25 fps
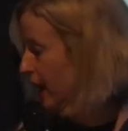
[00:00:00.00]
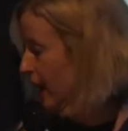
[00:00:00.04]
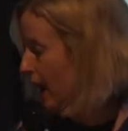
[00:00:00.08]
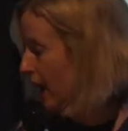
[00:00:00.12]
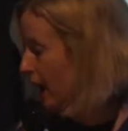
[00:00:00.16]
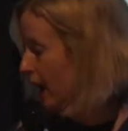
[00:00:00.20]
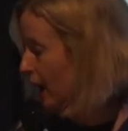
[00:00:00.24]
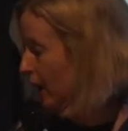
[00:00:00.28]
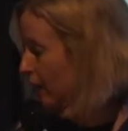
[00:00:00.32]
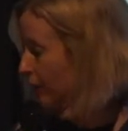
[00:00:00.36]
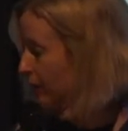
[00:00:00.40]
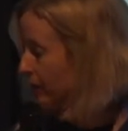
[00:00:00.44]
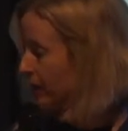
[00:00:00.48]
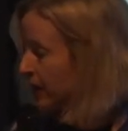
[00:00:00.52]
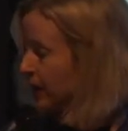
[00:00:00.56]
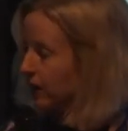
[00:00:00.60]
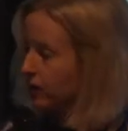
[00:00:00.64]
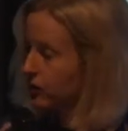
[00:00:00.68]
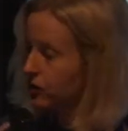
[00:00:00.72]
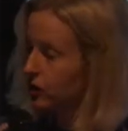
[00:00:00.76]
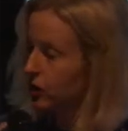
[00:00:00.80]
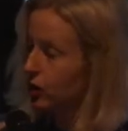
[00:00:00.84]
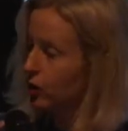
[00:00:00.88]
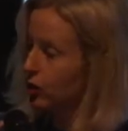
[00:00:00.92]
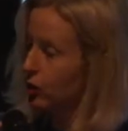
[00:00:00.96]
Um,
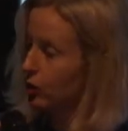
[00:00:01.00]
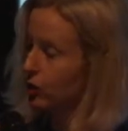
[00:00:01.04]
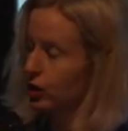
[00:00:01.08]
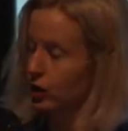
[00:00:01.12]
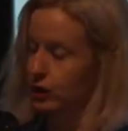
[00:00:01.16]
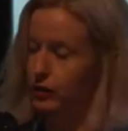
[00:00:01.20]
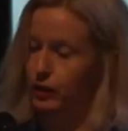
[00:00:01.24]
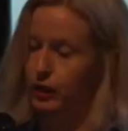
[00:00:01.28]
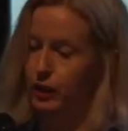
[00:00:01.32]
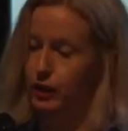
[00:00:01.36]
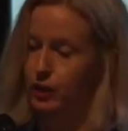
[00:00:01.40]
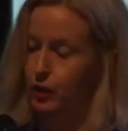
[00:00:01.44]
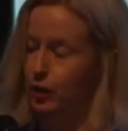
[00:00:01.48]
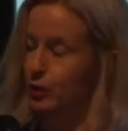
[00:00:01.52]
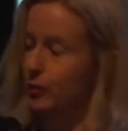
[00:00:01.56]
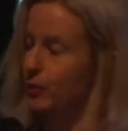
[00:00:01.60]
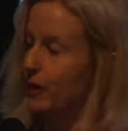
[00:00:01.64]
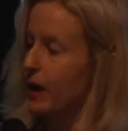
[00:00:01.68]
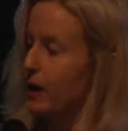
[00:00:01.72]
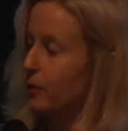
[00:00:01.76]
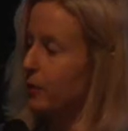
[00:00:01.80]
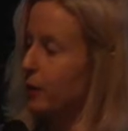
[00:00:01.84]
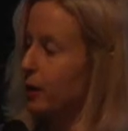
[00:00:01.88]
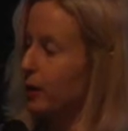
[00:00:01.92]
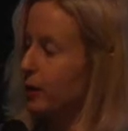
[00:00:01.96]
so the
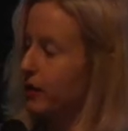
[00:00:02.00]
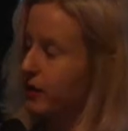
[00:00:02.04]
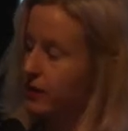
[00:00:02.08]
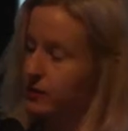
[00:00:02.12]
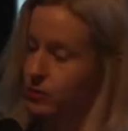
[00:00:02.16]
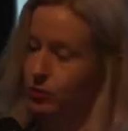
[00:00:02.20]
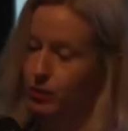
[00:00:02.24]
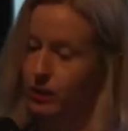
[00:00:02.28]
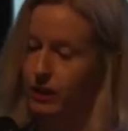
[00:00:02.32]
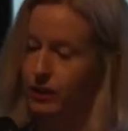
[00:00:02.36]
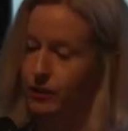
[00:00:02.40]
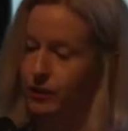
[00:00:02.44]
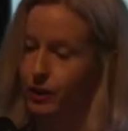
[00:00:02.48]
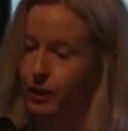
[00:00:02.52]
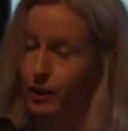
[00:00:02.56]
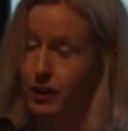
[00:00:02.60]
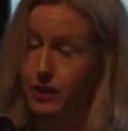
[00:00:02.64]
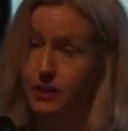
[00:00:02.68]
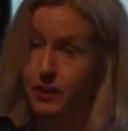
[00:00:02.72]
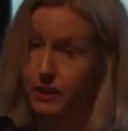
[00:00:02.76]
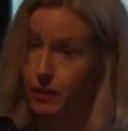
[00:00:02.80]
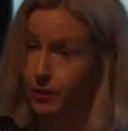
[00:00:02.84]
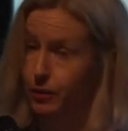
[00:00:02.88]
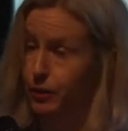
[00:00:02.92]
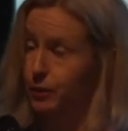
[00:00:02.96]
Grúpat book, this will give you an
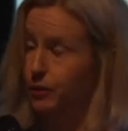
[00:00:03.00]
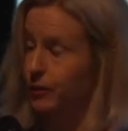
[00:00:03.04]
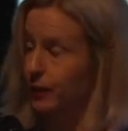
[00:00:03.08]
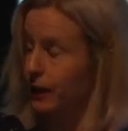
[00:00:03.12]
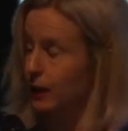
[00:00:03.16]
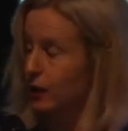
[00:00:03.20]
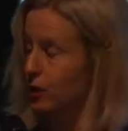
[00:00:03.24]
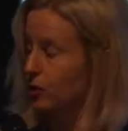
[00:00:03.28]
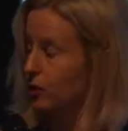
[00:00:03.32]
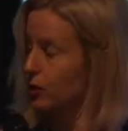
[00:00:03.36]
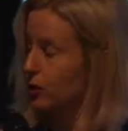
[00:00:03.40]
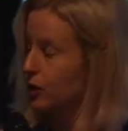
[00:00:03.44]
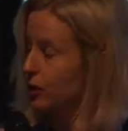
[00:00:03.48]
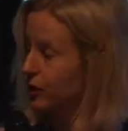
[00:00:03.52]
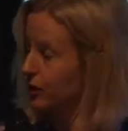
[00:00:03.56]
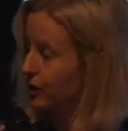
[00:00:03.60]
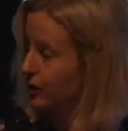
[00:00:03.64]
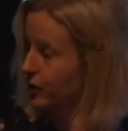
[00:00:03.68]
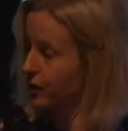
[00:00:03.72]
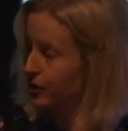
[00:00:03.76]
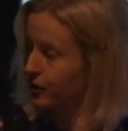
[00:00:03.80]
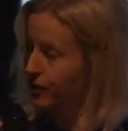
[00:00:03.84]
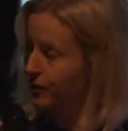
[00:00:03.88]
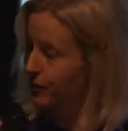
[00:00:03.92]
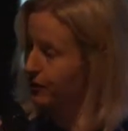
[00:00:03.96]
idea if you flick through it,
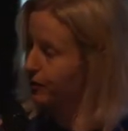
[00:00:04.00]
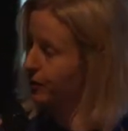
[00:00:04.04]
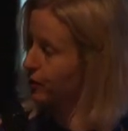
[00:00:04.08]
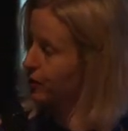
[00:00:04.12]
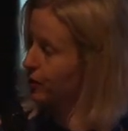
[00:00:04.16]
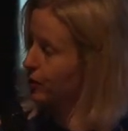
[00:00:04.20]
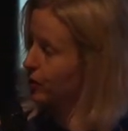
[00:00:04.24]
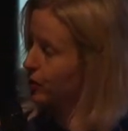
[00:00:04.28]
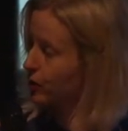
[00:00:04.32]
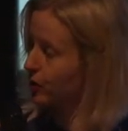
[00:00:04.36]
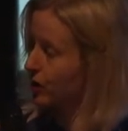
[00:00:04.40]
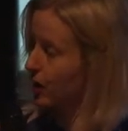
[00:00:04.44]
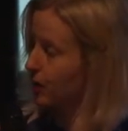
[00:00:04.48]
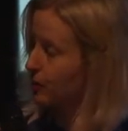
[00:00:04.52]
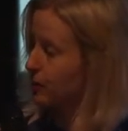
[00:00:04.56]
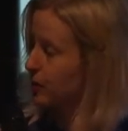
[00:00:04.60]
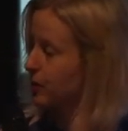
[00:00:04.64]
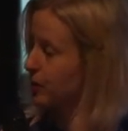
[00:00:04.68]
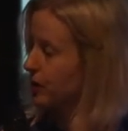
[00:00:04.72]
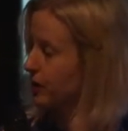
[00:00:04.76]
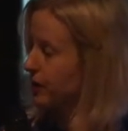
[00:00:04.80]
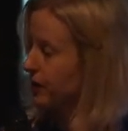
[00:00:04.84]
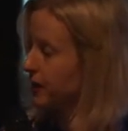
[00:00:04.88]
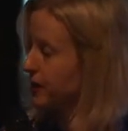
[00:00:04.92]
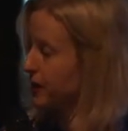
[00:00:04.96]
there's different sort of
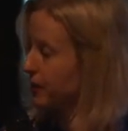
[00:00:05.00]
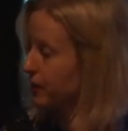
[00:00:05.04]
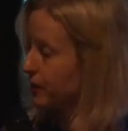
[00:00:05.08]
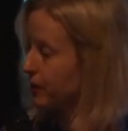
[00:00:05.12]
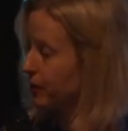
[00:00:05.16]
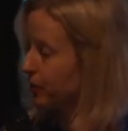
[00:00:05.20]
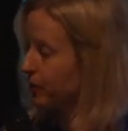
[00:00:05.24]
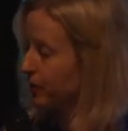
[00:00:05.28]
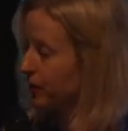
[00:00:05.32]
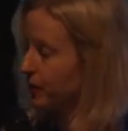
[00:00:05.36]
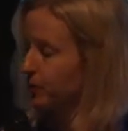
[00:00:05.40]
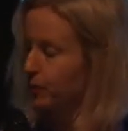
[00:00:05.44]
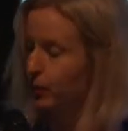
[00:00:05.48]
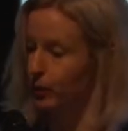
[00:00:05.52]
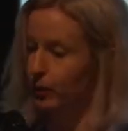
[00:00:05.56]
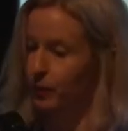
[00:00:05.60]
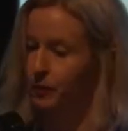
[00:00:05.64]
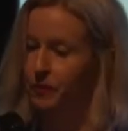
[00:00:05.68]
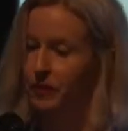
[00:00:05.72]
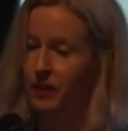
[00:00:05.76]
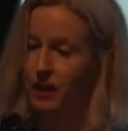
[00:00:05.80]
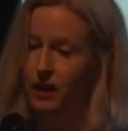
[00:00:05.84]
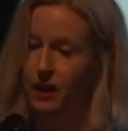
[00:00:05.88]
chapters on the different people.